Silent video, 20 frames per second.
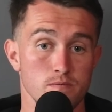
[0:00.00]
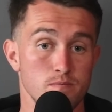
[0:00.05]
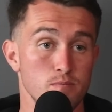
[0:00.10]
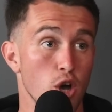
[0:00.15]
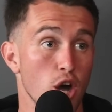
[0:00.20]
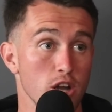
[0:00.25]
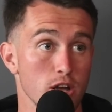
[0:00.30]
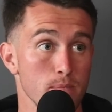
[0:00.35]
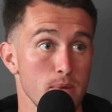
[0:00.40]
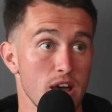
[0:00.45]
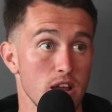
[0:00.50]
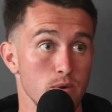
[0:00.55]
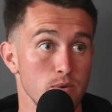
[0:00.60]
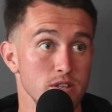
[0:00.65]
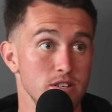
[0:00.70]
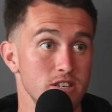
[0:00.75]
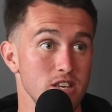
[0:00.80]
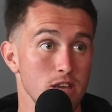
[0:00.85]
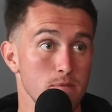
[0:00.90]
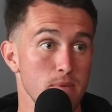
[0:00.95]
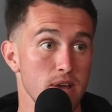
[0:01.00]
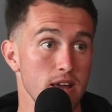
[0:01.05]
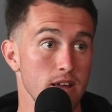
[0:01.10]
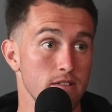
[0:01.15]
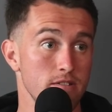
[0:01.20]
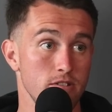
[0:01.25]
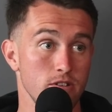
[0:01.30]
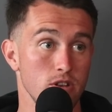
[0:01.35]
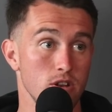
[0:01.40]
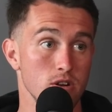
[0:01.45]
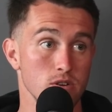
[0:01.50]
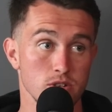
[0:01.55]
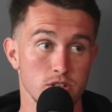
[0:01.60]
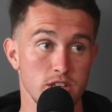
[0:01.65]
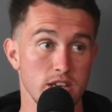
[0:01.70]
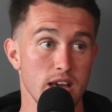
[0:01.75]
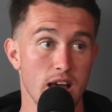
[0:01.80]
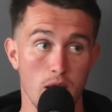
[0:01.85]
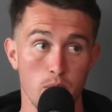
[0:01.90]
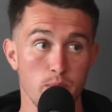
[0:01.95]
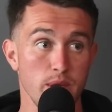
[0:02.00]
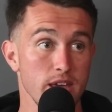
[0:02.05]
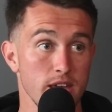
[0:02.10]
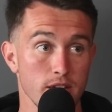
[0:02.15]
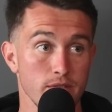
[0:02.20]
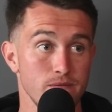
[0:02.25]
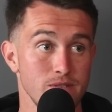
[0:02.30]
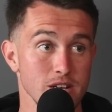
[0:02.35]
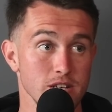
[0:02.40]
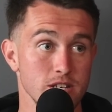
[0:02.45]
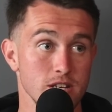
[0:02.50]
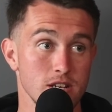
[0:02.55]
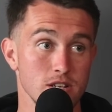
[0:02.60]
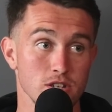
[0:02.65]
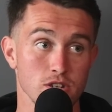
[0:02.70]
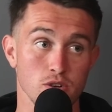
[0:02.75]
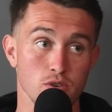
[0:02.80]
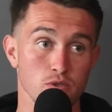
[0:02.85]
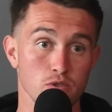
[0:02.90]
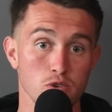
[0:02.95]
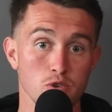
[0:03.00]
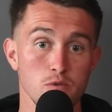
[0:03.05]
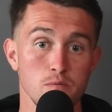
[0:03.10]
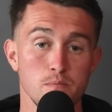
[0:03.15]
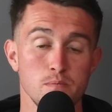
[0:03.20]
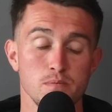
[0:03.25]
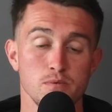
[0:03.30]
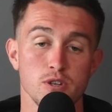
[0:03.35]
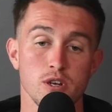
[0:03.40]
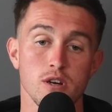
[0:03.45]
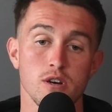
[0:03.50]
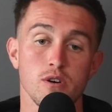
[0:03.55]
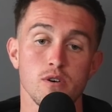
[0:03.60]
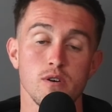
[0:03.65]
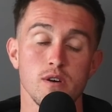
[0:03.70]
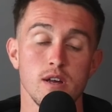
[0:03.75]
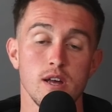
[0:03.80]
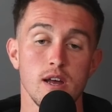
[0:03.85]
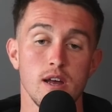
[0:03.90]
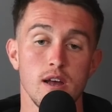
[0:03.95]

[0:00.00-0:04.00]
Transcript: talk about it with teammates, you know, see how we can fix it as a group. So